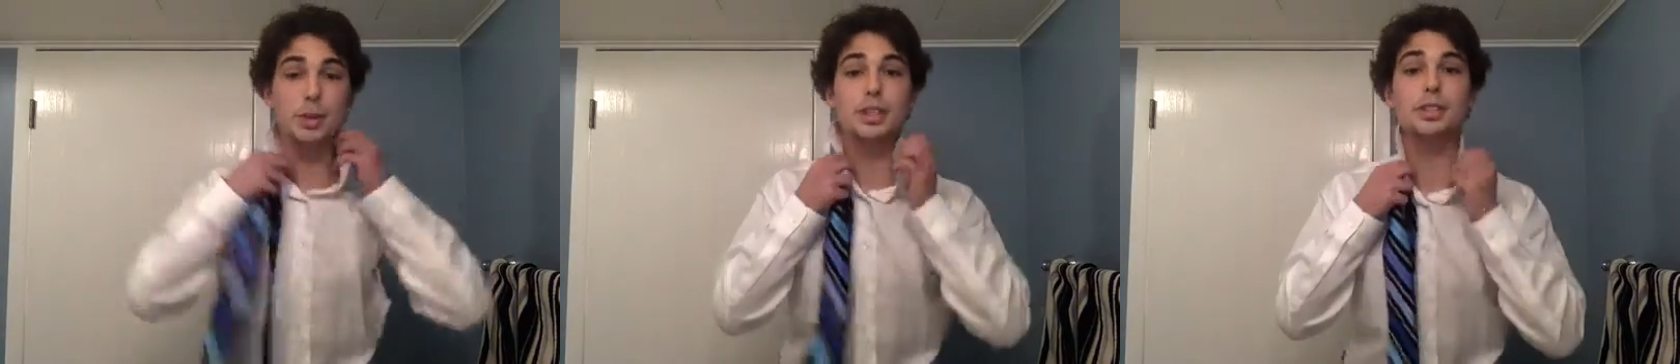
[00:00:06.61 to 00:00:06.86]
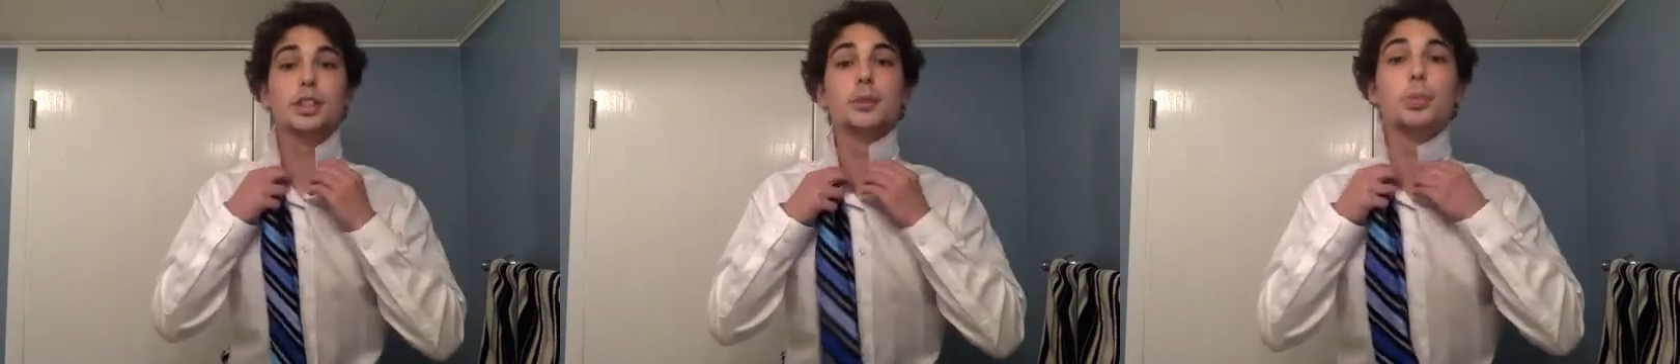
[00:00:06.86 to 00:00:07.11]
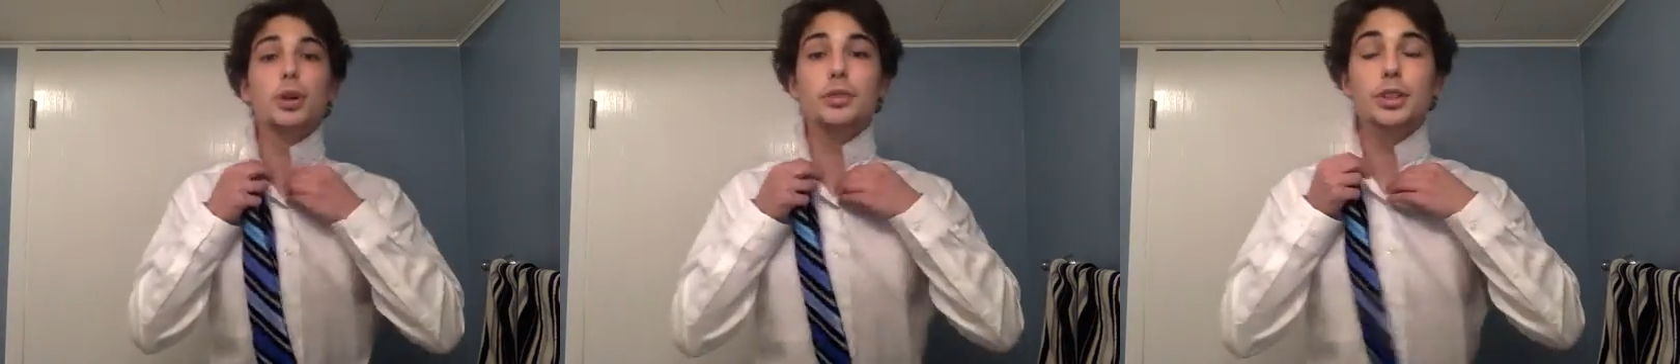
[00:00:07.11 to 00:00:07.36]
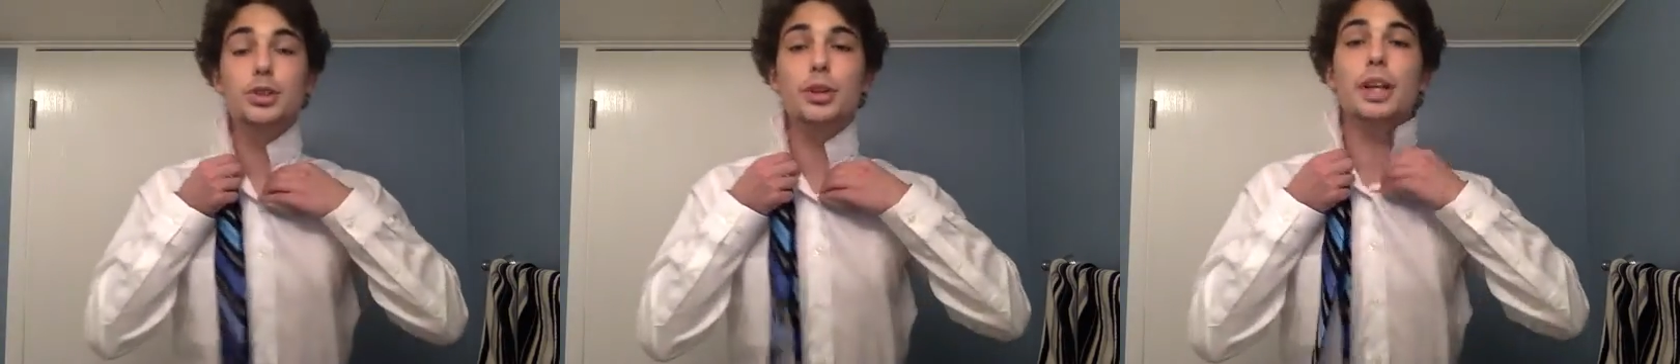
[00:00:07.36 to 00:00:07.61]
basic
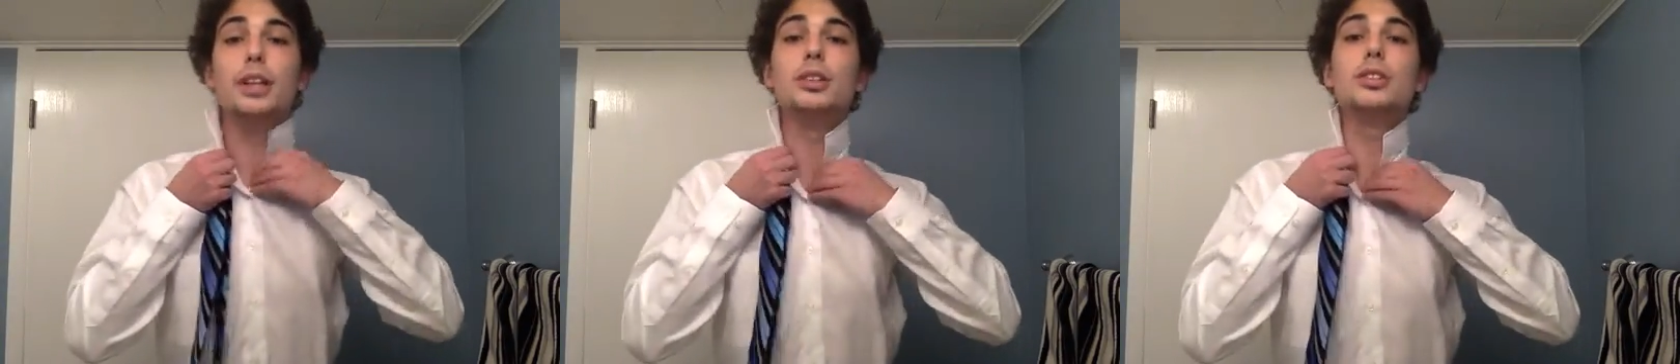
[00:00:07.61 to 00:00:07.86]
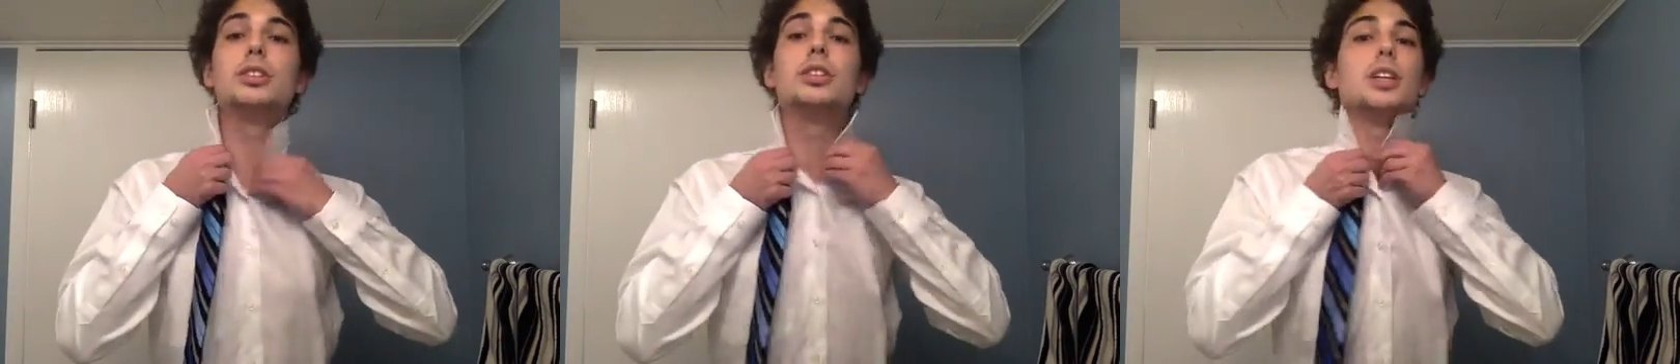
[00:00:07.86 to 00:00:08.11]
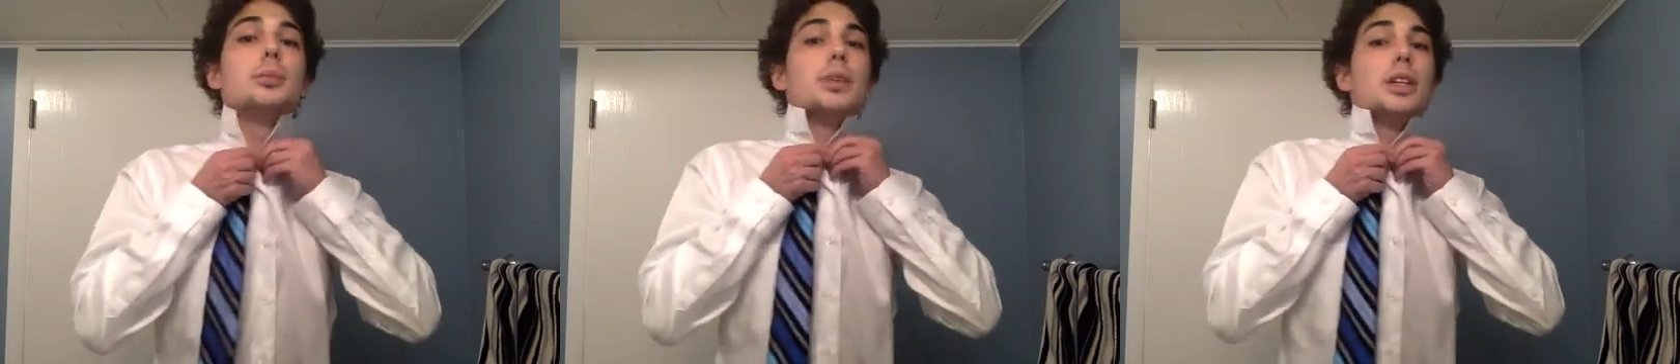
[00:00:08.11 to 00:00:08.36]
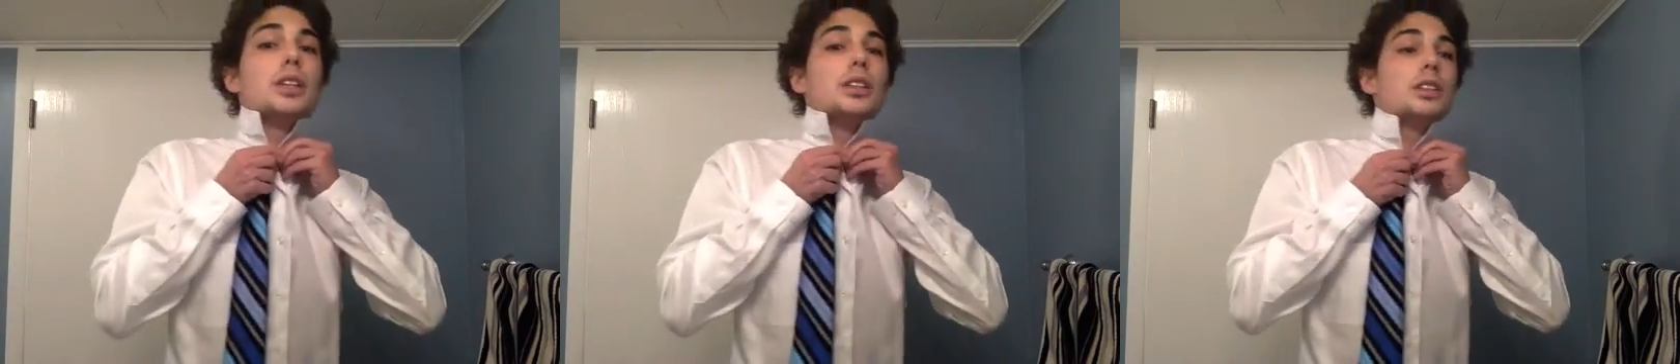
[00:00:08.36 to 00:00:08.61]
perfect triangle type
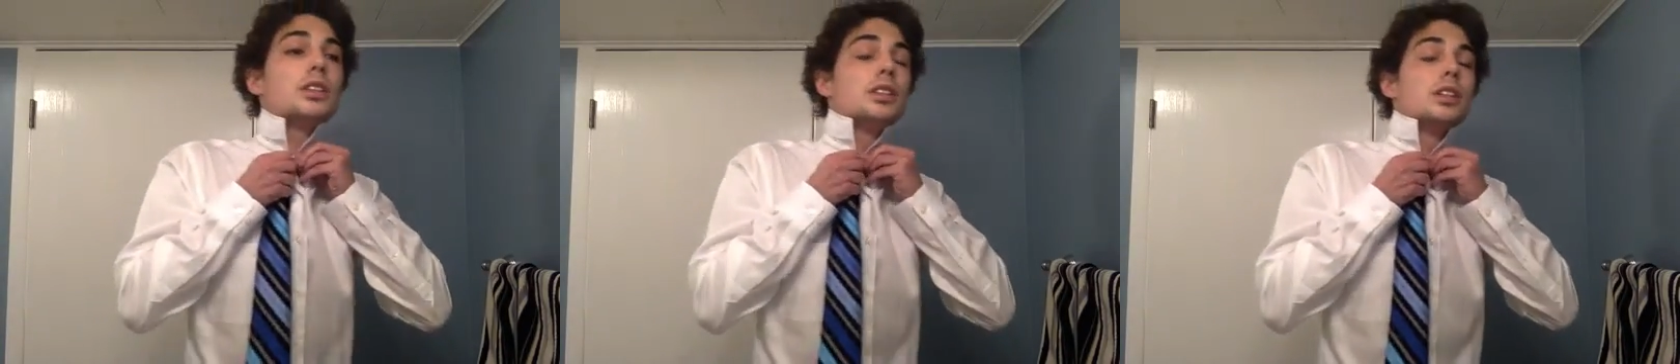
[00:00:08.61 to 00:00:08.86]
knot.